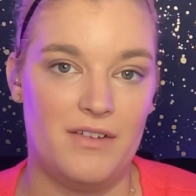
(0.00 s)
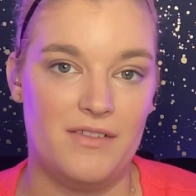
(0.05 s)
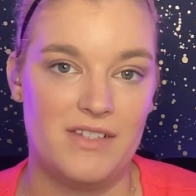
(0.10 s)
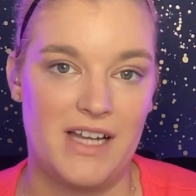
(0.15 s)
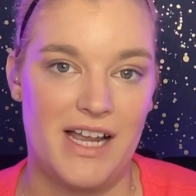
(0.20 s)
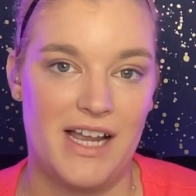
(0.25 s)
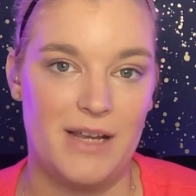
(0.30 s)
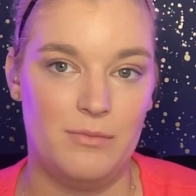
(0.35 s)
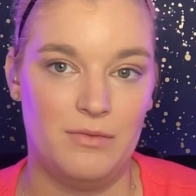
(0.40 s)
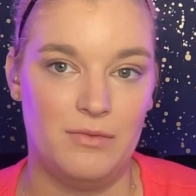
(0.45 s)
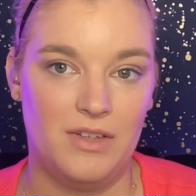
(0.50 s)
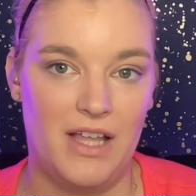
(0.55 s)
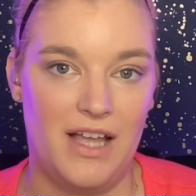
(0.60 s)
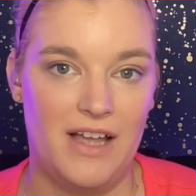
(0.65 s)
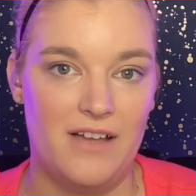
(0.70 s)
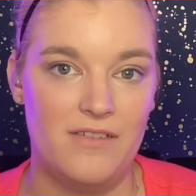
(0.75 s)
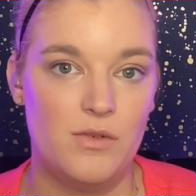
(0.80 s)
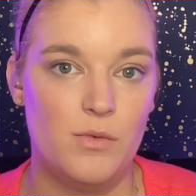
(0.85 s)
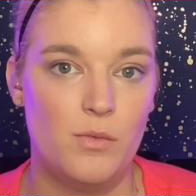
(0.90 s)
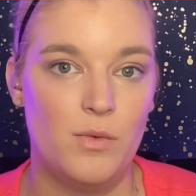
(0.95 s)
of time
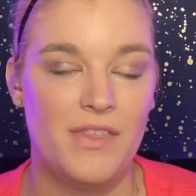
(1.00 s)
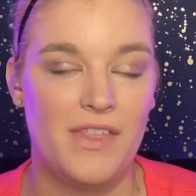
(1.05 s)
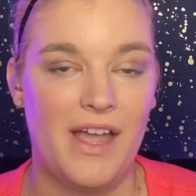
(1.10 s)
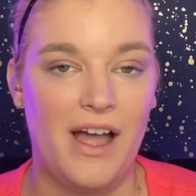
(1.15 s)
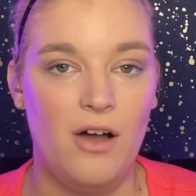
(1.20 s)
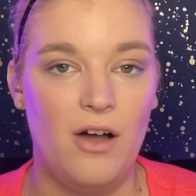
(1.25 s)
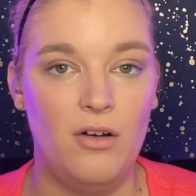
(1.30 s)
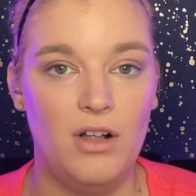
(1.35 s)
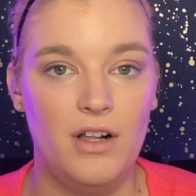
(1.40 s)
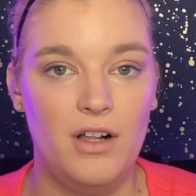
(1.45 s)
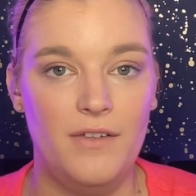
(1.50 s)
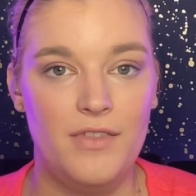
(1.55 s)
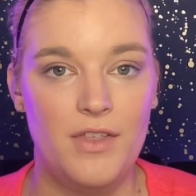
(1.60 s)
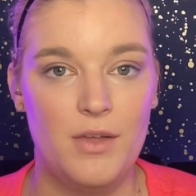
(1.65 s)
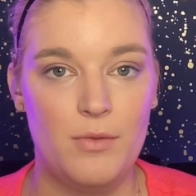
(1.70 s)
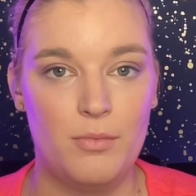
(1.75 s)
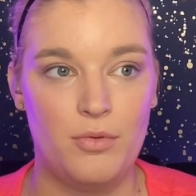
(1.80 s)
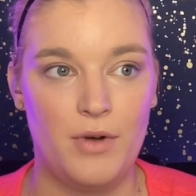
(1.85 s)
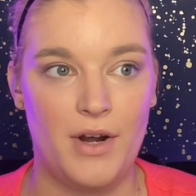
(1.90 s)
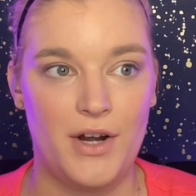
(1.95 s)
left without all
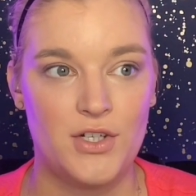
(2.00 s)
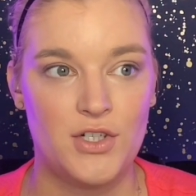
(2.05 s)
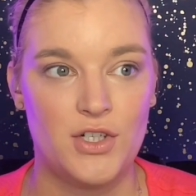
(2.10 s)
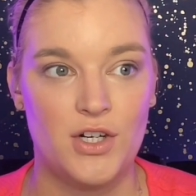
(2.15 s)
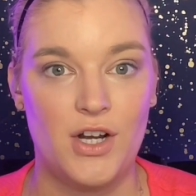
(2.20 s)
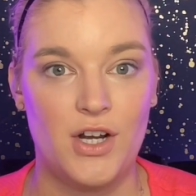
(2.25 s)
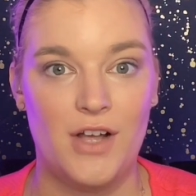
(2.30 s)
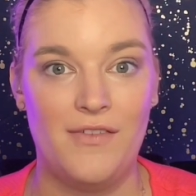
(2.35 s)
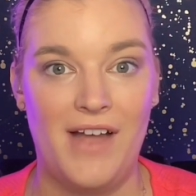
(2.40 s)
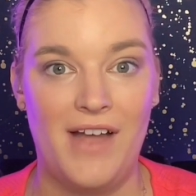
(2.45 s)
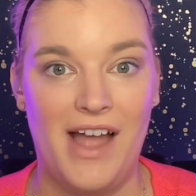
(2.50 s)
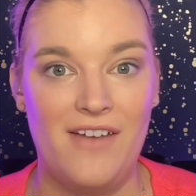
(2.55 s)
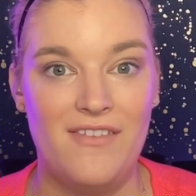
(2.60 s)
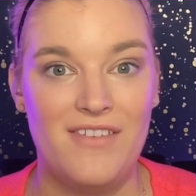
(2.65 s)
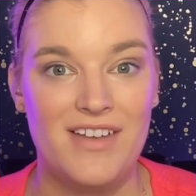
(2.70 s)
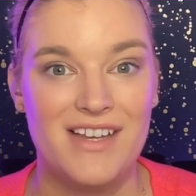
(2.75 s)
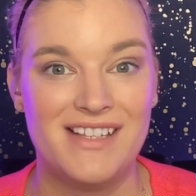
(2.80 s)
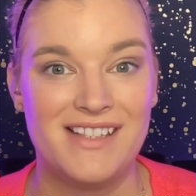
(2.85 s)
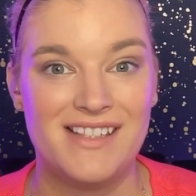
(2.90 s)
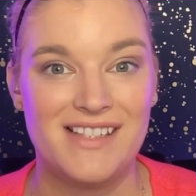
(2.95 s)
the pressure of
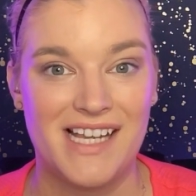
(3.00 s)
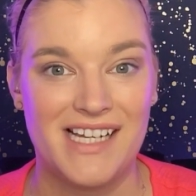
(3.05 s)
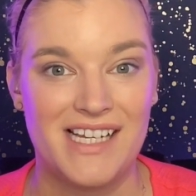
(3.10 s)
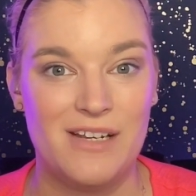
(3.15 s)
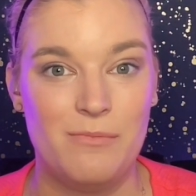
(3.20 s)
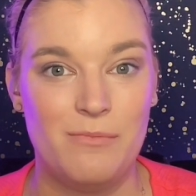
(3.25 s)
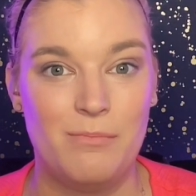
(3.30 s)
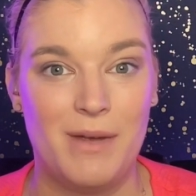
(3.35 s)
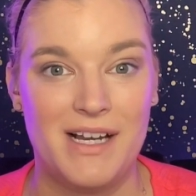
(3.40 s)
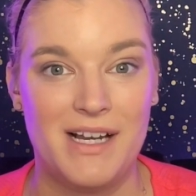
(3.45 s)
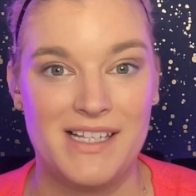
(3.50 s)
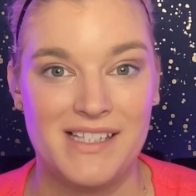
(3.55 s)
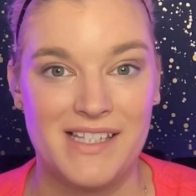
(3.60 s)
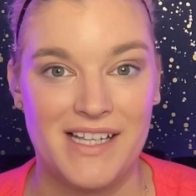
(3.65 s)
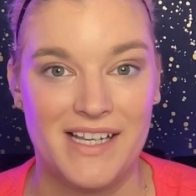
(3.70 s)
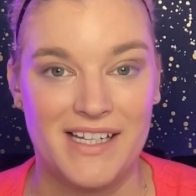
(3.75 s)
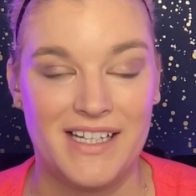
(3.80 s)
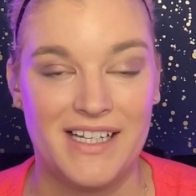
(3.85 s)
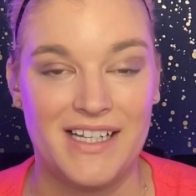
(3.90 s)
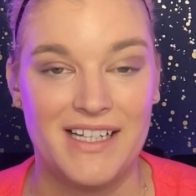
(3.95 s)
having
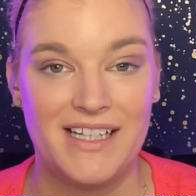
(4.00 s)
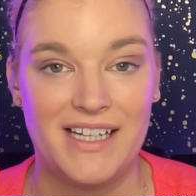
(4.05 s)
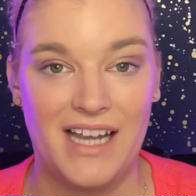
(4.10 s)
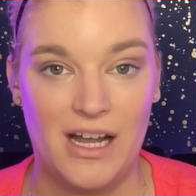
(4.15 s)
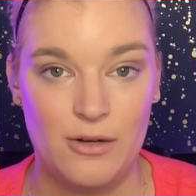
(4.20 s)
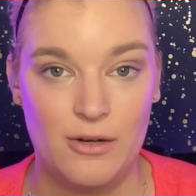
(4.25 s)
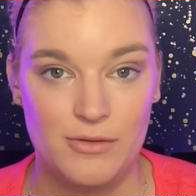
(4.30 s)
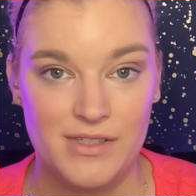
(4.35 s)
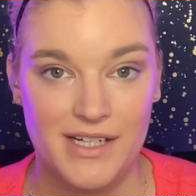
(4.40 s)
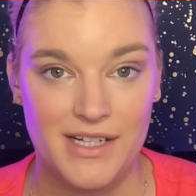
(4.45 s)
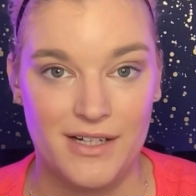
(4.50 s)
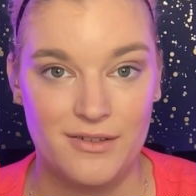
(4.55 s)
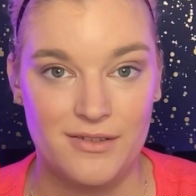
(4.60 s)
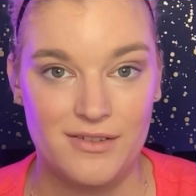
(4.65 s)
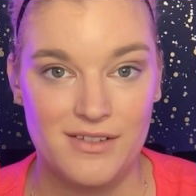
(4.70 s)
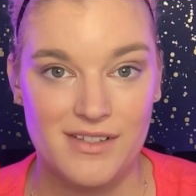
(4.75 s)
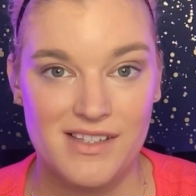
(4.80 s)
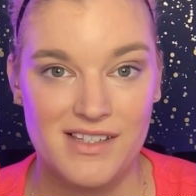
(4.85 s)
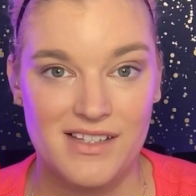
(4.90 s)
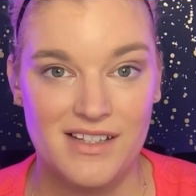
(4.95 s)
second-by-second
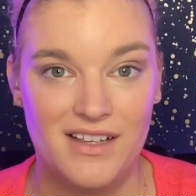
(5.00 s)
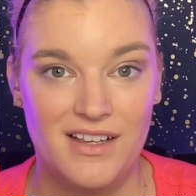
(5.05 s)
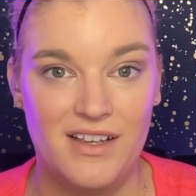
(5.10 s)
countdowns.